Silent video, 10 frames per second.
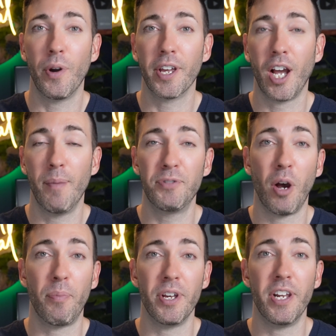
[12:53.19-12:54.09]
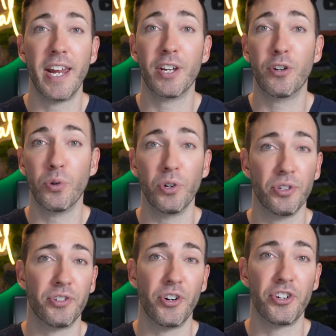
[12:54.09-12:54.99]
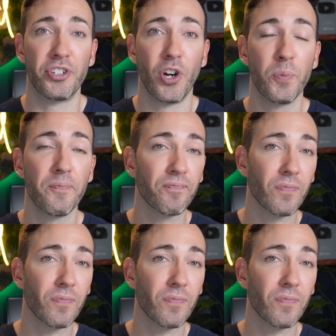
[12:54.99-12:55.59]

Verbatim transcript: when it comes up in a Google search. So